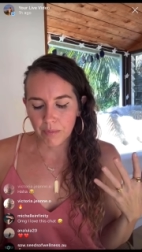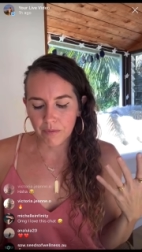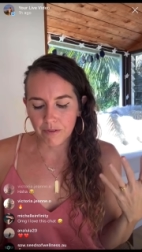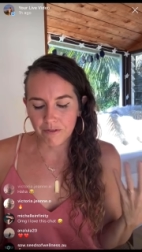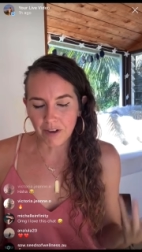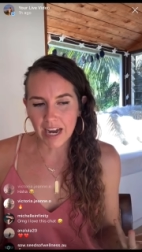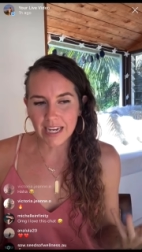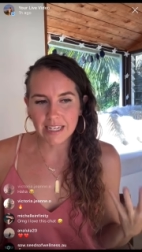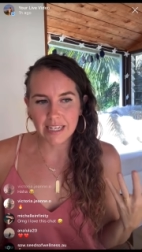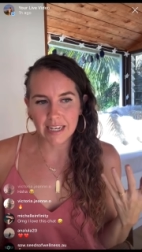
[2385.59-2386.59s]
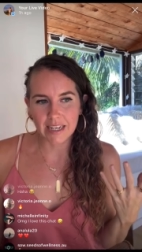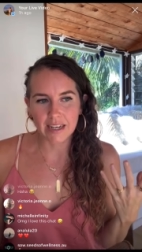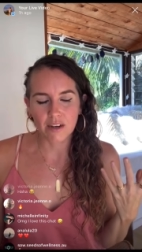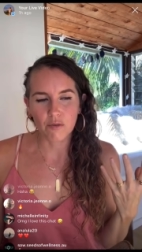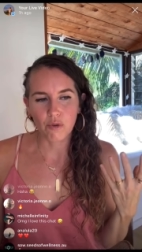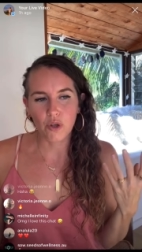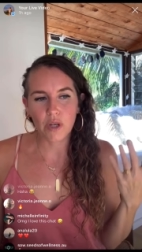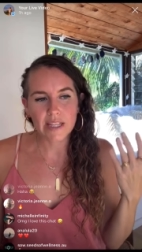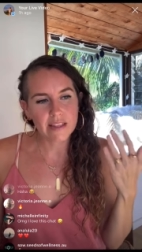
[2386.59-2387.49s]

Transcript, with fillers: finding you it,